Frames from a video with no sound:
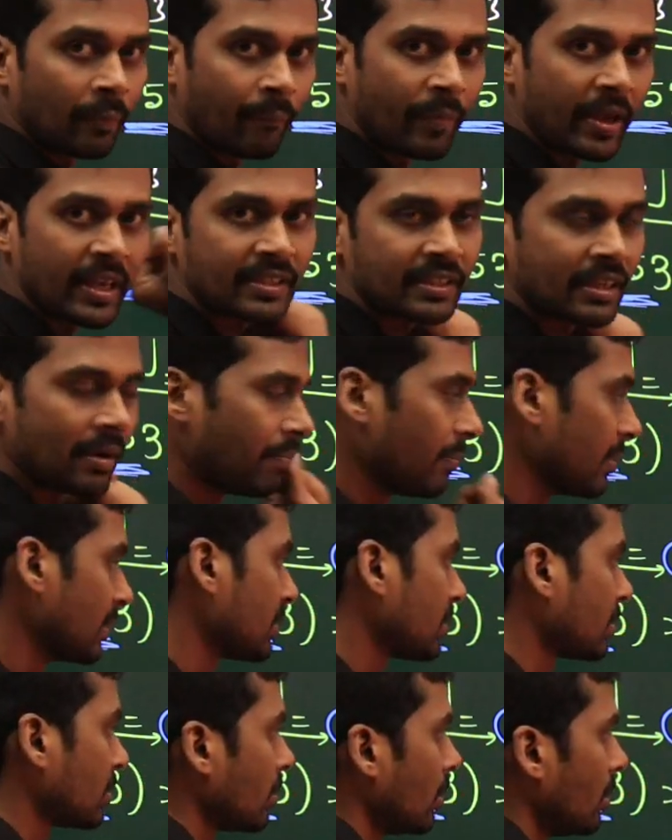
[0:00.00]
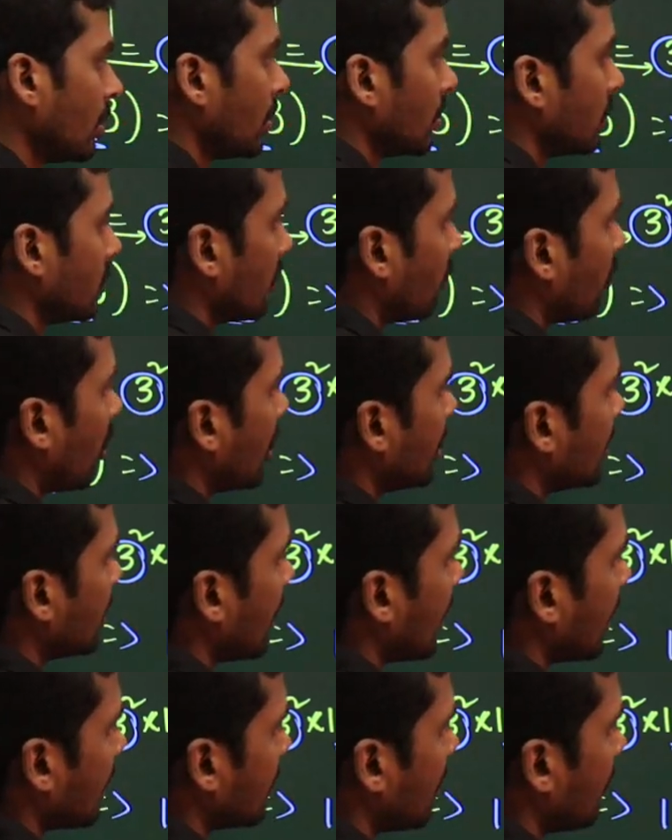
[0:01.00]
base numbers. So what is
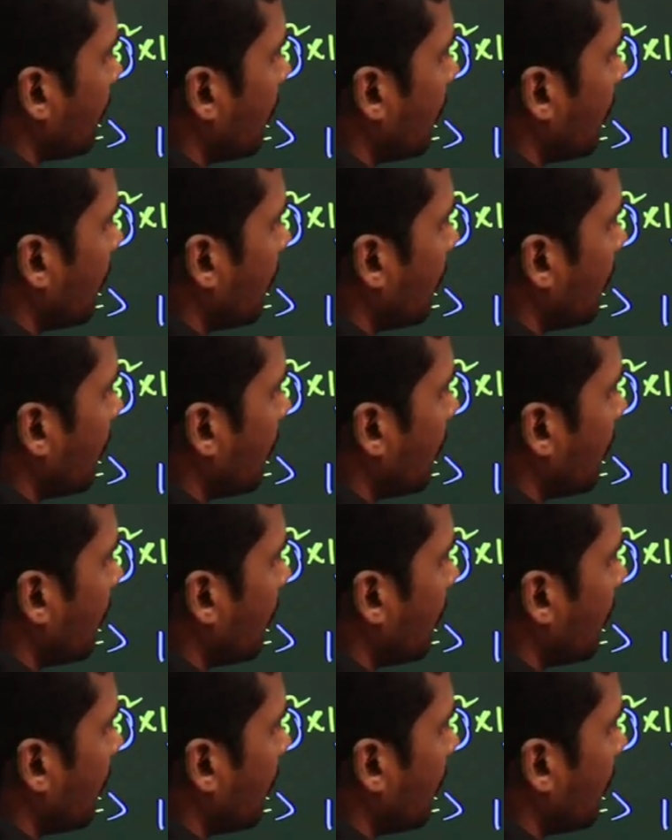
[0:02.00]
the next